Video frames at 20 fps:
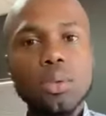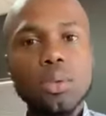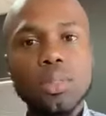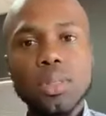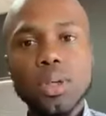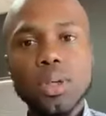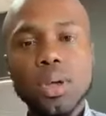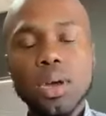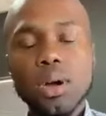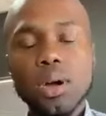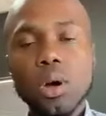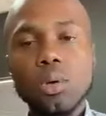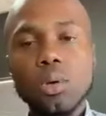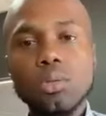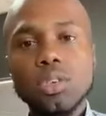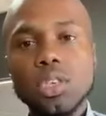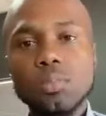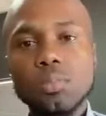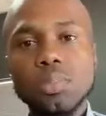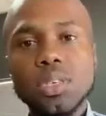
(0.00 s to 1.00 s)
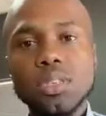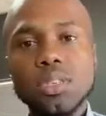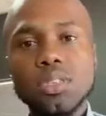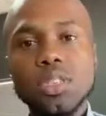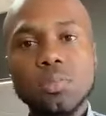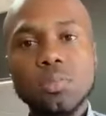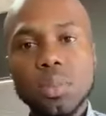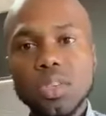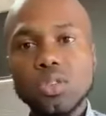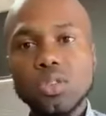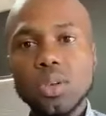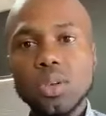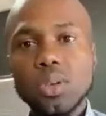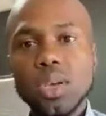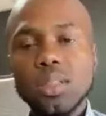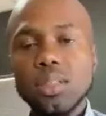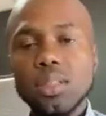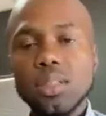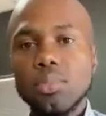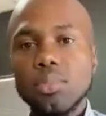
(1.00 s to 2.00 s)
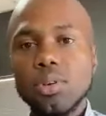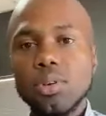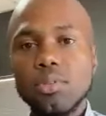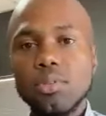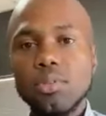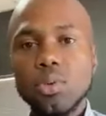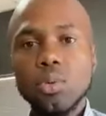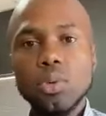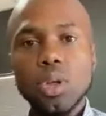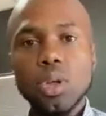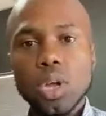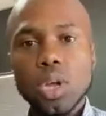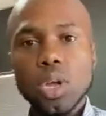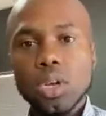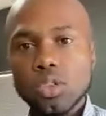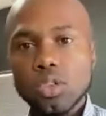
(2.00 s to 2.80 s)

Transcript: with OTPs, it's best to get them reviewed.